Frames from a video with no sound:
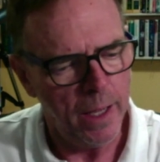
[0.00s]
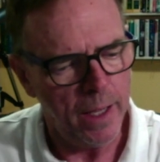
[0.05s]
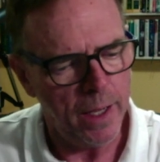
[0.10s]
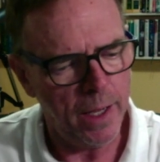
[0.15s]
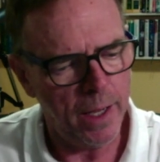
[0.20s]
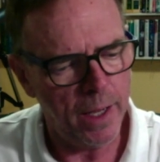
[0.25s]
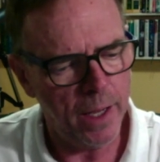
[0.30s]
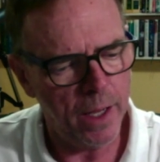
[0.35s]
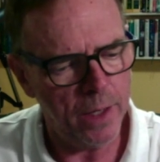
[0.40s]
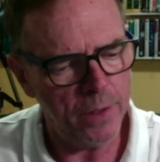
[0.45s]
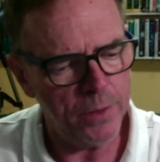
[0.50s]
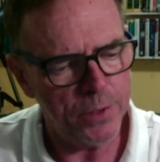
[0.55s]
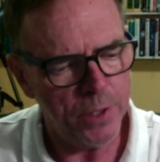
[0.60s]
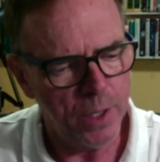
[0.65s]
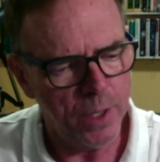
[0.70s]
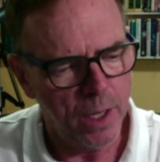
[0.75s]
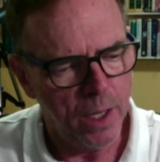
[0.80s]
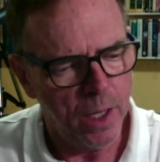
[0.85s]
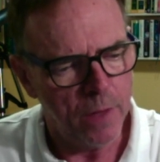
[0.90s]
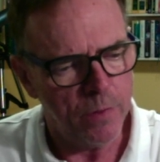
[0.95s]
And
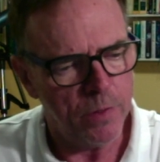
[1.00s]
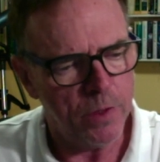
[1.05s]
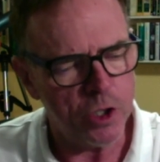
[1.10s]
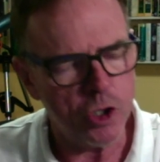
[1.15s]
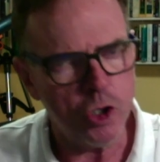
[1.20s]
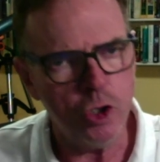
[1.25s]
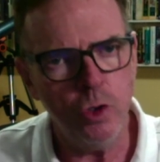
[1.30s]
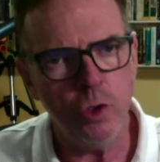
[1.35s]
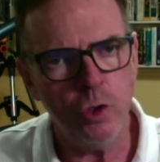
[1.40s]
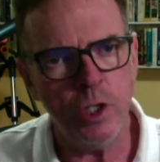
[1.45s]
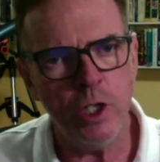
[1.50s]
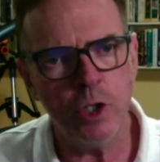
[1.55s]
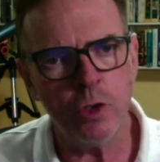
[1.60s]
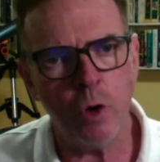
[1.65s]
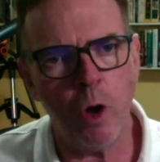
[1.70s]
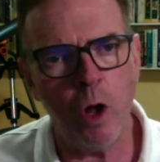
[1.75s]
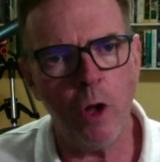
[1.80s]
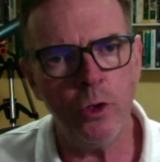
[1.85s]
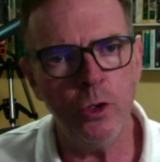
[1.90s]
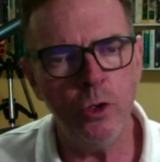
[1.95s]
these are
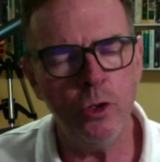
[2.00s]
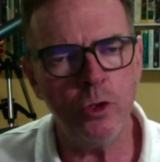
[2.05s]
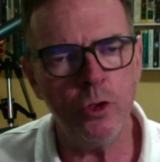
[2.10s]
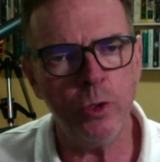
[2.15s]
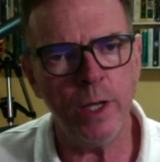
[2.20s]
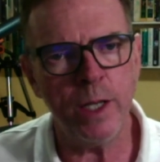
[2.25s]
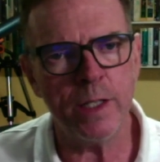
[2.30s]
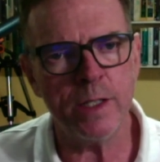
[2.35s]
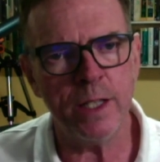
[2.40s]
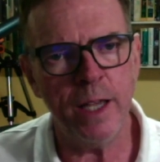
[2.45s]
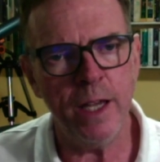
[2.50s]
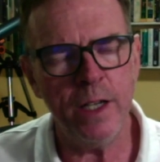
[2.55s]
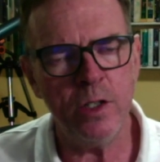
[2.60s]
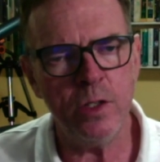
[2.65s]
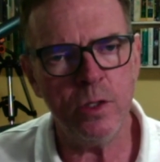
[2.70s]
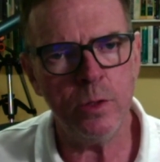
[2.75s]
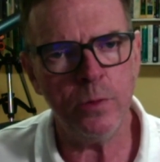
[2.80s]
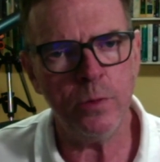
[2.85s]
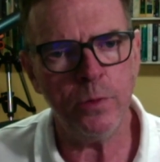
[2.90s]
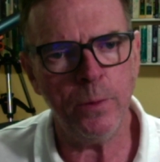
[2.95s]
all new
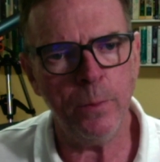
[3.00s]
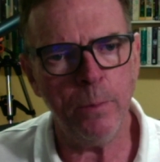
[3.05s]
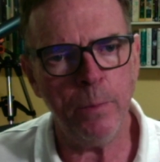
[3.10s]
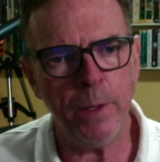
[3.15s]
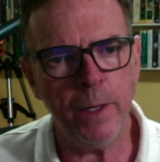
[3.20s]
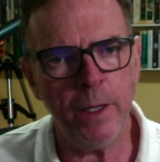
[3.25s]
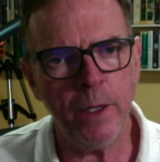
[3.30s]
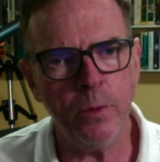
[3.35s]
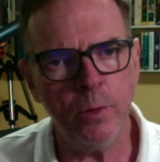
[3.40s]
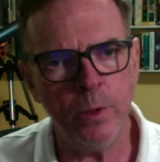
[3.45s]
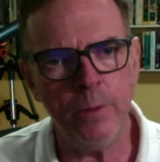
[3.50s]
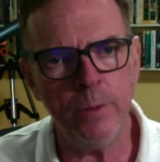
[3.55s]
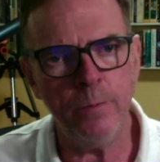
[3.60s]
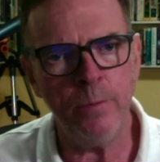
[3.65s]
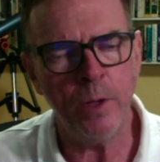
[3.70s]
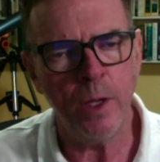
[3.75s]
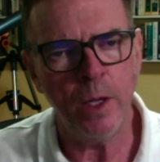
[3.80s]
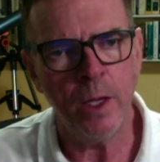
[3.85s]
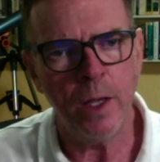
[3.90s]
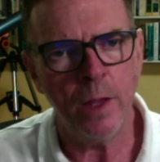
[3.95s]
translations from
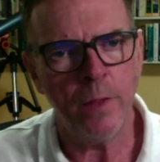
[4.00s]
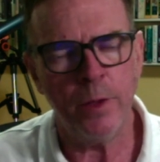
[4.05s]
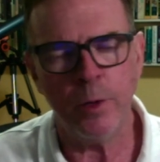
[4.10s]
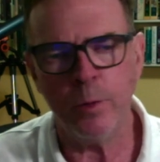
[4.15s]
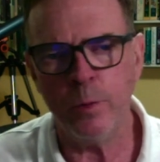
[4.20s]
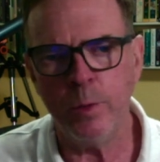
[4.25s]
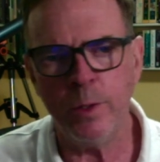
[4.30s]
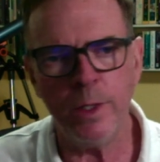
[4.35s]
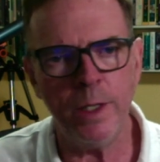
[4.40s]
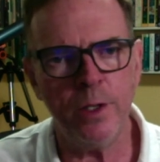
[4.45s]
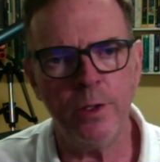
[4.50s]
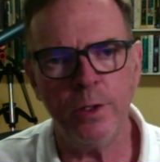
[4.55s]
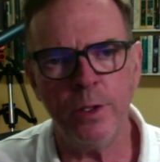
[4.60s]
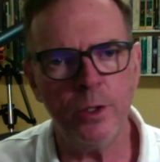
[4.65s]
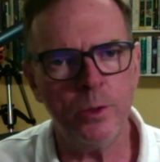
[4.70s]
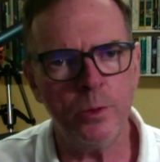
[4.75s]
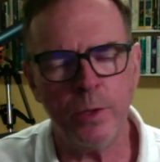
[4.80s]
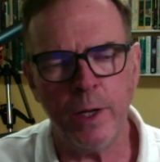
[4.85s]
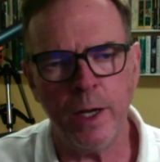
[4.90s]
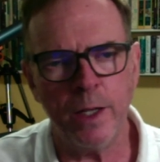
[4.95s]
Penguin. They're really
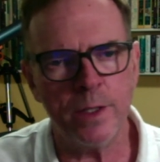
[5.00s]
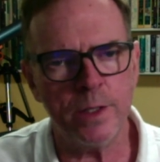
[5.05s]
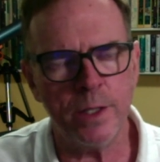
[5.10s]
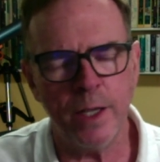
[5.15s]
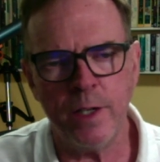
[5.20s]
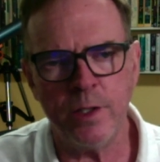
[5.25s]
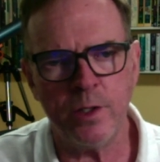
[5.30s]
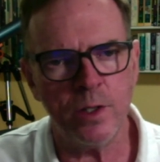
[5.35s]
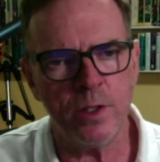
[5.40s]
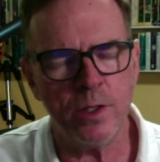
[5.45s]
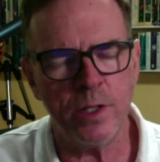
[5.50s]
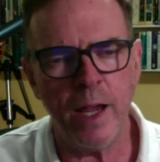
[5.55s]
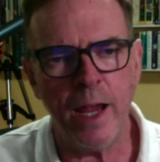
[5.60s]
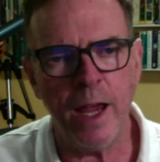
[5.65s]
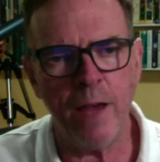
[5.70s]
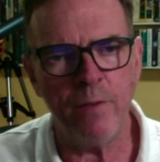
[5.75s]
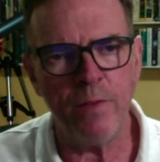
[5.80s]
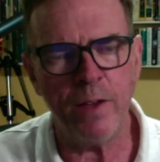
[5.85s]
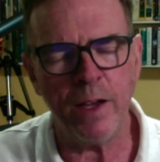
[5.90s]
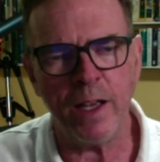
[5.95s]
good translations. They
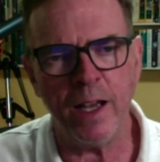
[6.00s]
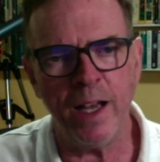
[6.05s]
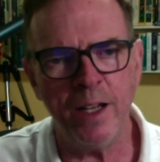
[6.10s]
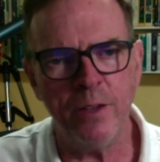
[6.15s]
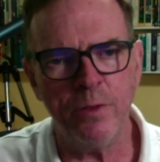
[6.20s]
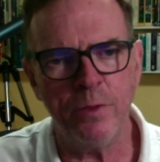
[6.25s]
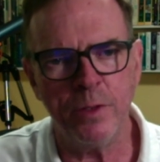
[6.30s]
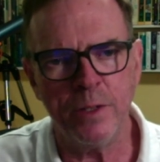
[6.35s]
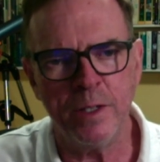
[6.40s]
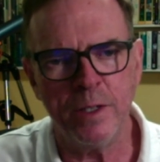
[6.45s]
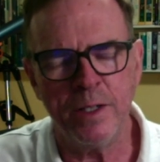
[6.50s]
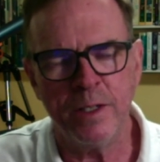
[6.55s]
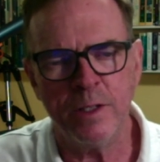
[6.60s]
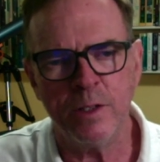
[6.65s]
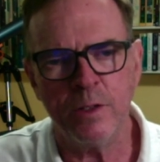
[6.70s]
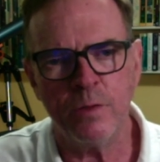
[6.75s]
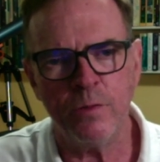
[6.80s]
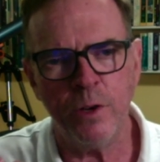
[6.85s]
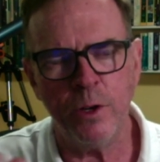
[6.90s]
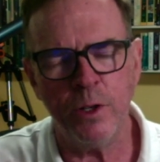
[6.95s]
have that kind of
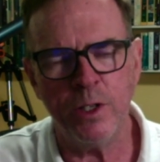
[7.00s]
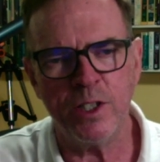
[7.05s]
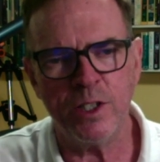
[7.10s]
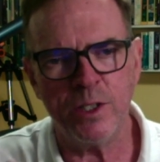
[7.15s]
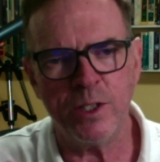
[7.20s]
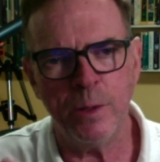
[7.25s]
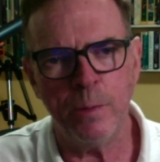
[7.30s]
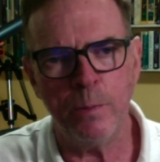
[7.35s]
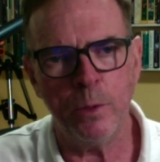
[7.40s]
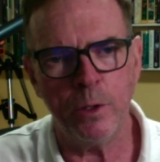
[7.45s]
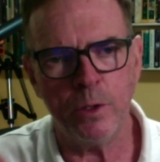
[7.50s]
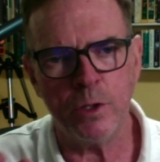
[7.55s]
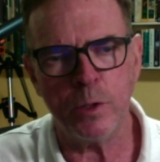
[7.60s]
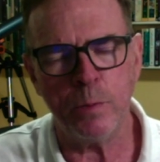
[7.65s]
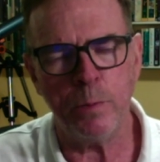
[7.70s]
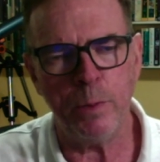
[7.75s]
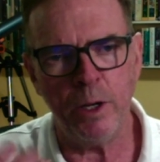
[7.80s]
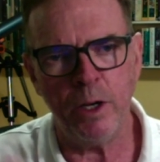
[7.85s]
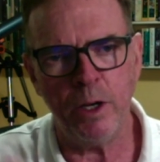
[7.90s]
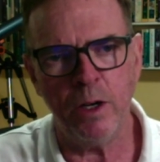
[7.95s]
very simple,
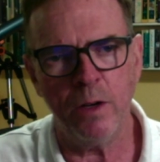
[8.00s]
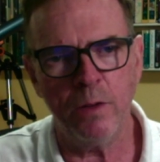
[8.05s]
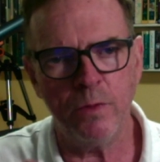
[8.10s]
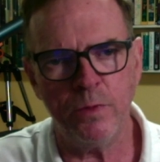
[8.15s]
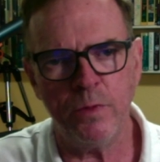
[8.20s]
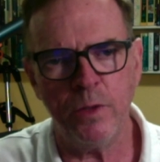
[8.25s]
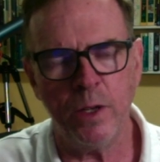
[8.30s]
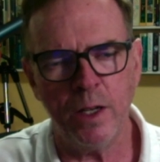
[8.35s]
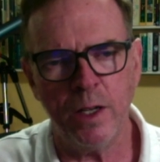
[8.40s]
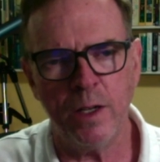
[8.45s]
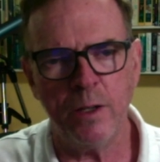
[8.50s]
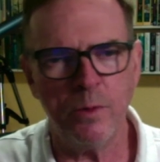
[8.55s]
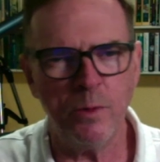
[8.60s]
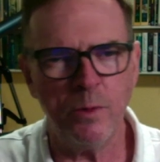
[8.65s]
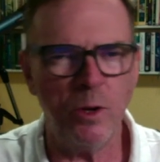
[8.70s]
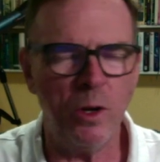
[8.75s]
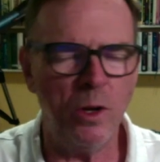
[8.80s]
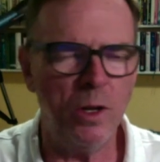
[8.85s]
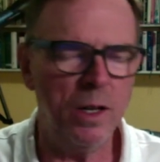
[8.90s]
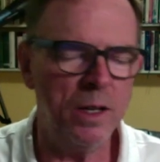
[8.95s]
spare,
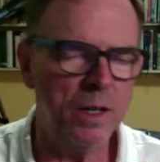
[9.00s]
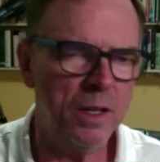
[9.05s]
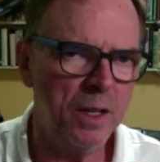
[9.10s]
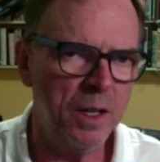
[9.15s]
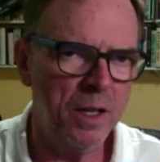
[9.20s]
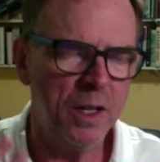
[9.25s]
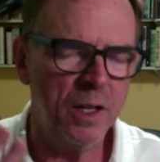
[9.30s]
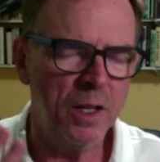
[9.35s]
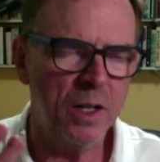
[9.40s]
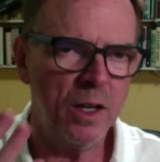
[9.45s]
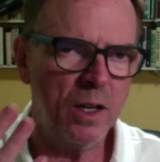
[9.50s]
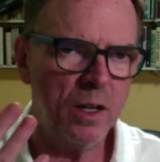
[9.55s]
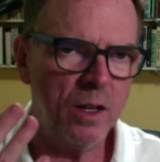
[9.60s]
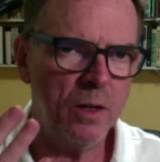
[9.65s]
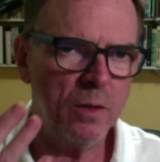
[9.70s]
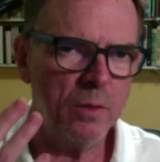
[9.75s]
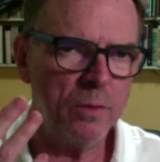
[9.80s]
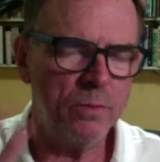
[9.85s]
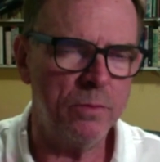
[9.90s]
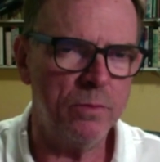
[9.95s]

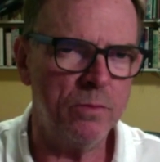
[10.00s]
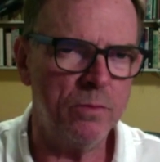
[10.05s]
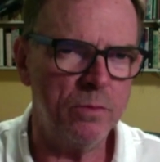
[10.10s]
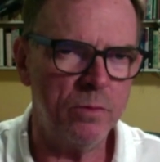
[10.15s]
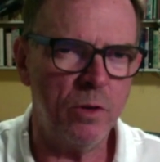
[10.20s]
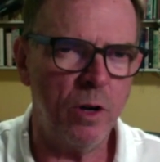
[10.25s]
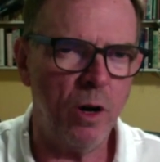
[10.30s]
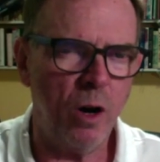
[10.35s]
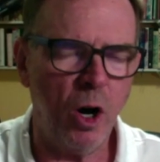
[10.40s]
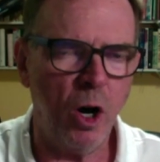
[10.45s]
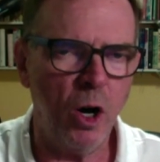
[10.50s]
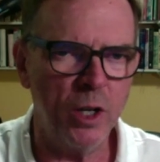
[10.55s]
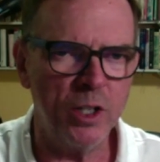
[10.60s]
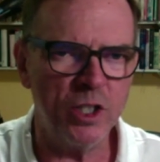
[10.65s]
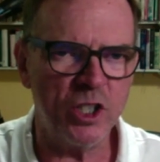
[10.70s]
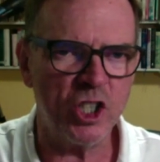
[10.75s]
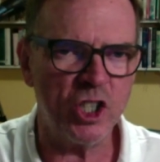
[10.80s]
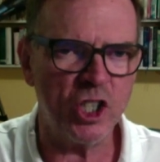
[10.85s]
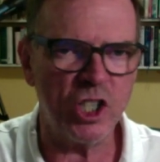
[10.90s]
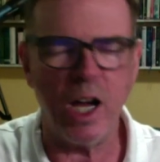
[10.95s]
hard
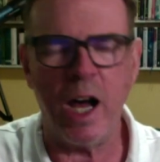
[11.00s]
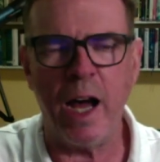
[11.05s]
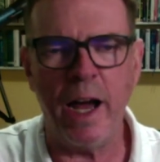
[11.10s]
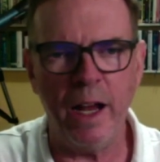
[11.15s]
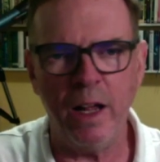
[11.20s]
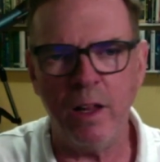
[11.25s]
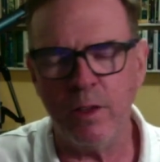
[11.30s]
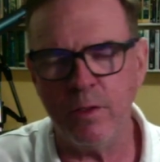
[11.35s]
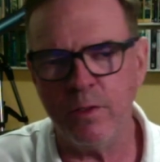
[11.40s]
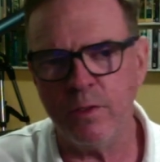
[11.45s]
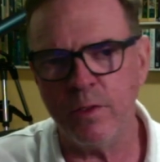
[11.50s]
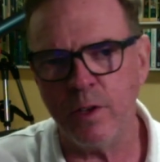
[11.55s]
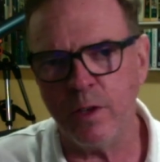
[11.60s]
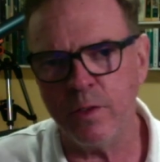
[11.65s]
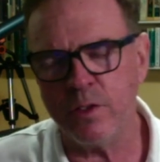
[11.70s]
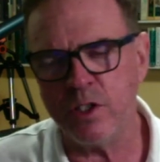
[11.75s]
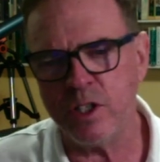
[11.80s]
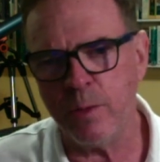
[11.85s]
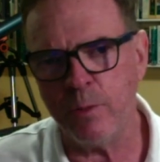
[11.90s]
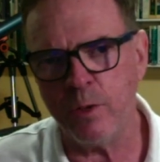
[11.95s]
style of
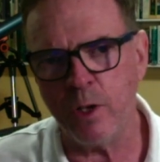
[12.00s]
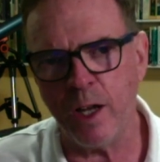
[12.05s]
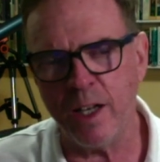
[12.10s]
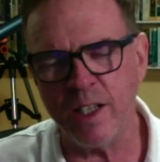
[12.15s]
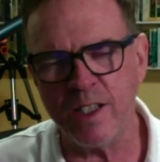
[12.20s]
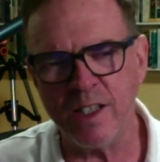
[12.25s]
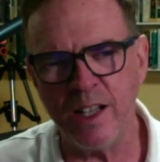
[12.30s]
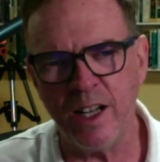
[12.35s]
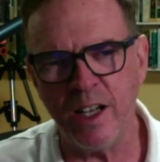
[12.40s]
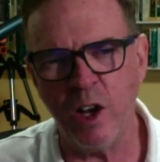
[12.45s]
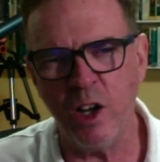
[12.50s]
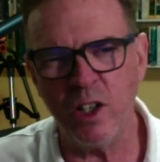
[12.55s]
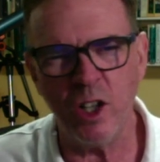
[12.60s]
Simenon. It's not